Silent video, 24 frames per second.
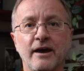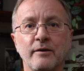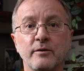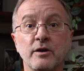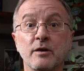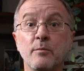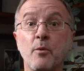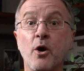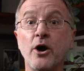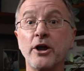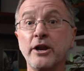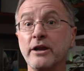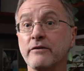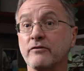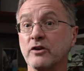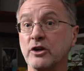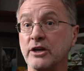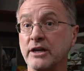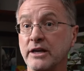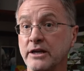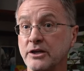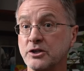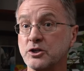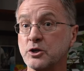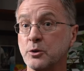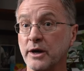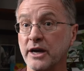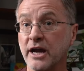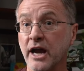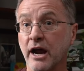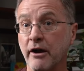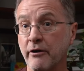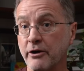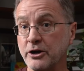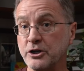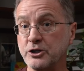You might even need to
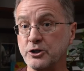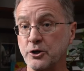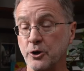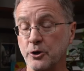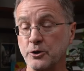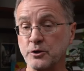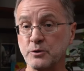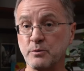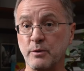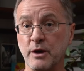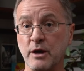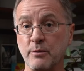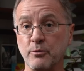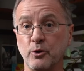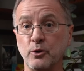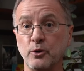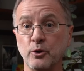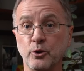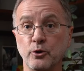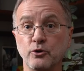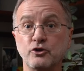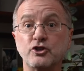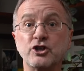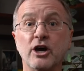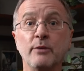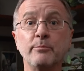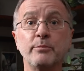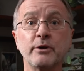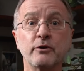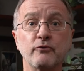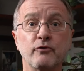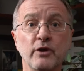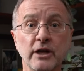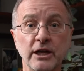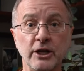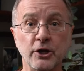encourage those people who jump
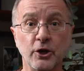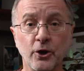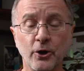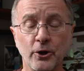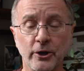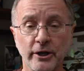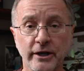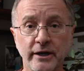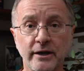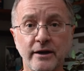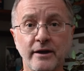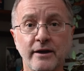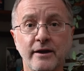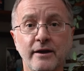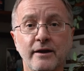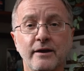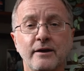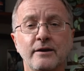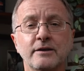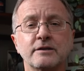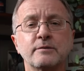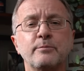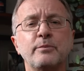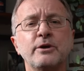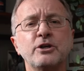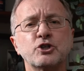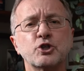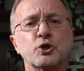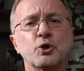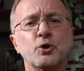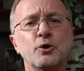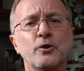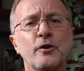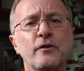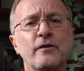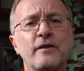in really early to be
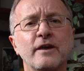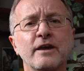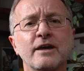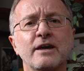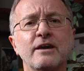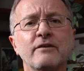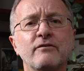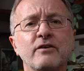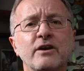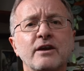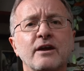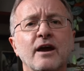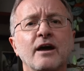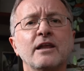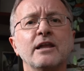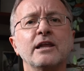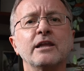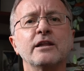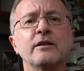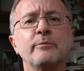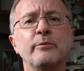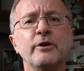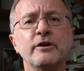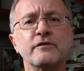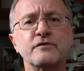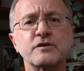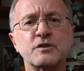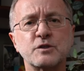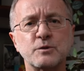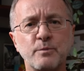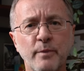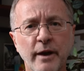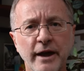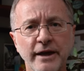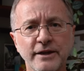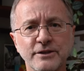sure that they're giving a little bit of
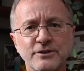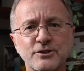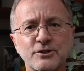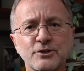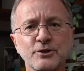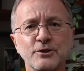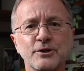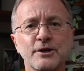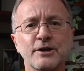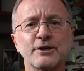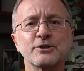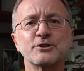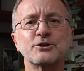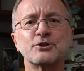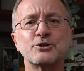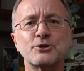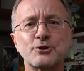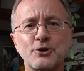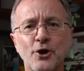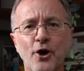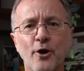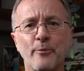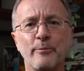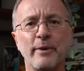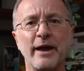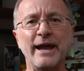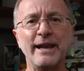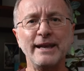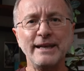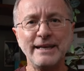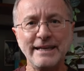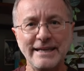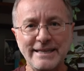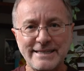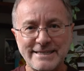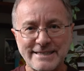space to stop
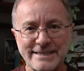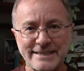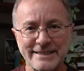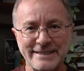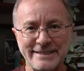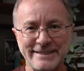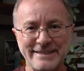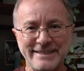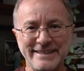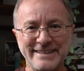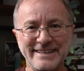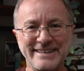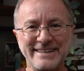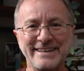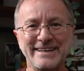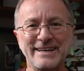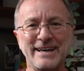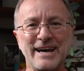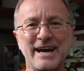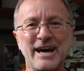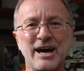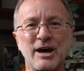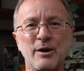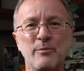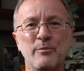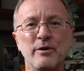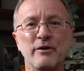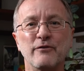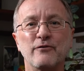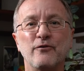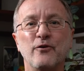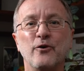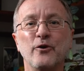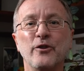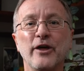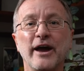and listen
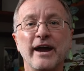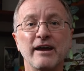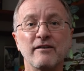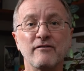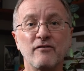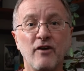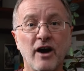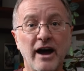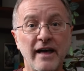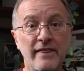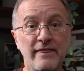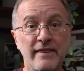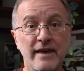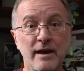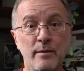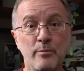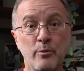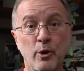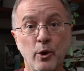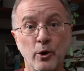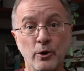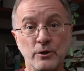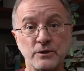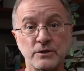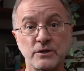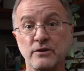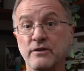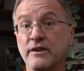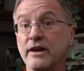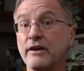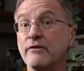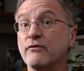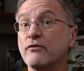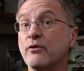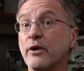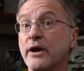before they invite their person,
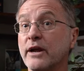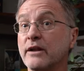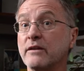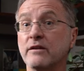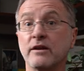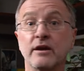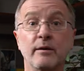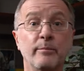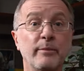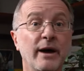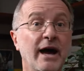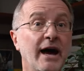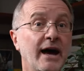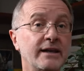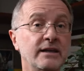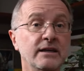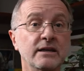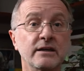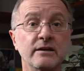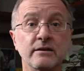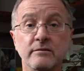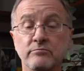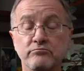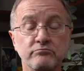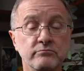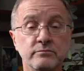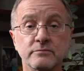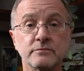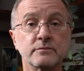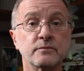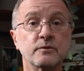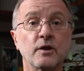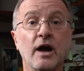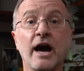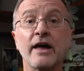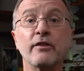their friend, their partner,
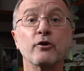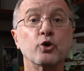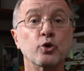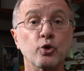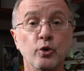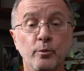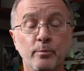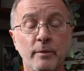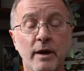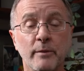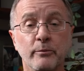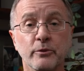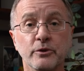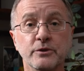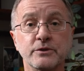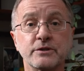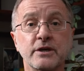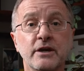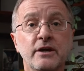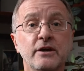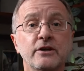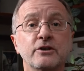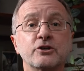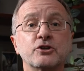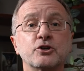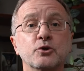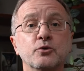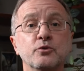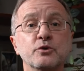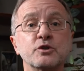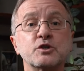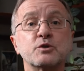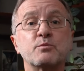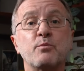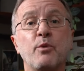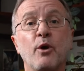other group members to
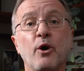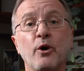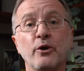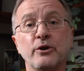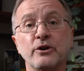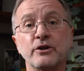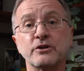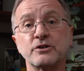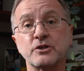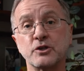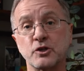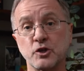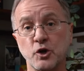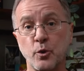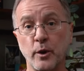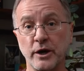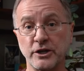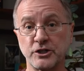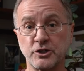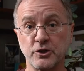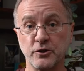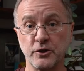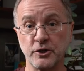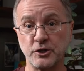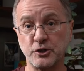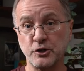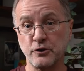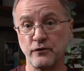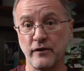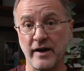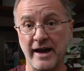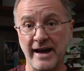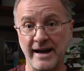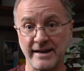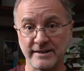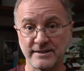respond to the question that
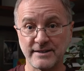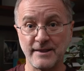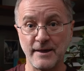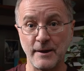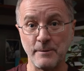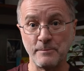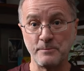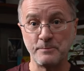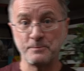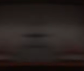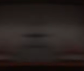you've asked them.